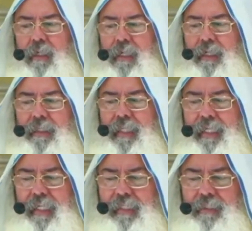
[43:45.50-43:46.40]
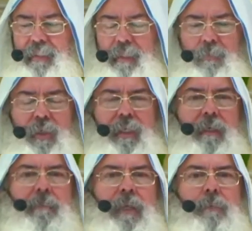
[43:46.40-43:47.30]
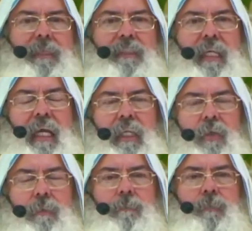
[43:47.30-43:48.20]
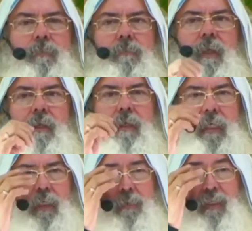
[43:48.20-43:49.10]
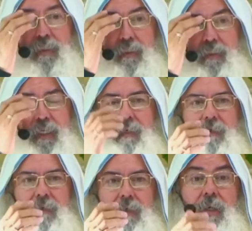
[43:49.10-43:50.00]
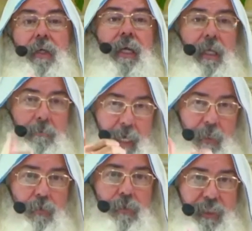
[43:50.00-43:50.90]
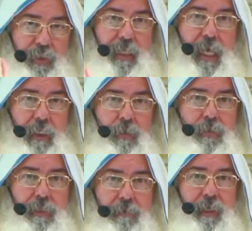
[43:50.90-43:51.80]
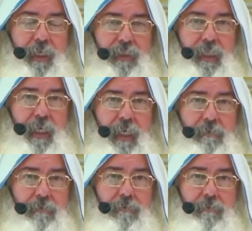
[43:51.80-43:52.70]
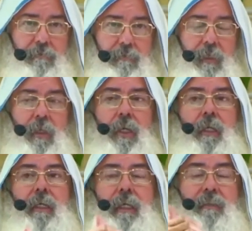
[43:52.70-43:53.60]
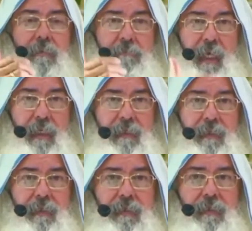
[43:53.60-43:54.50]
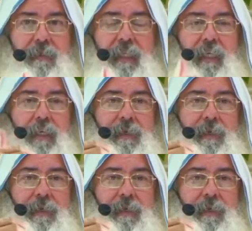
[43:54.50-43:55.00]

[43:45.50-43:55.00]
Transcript: That is normal. It's natural to be born and to die. So, this good Messianic brother,